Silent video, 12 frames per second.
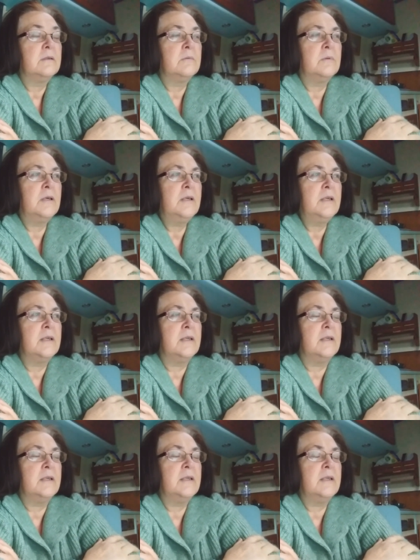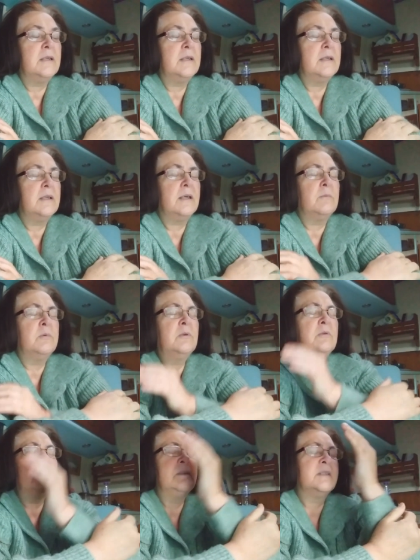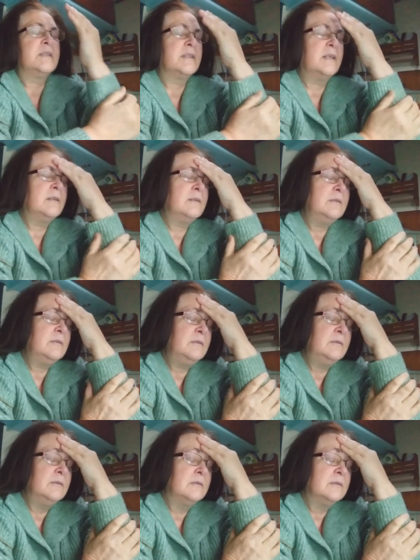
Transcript: Why? War is so...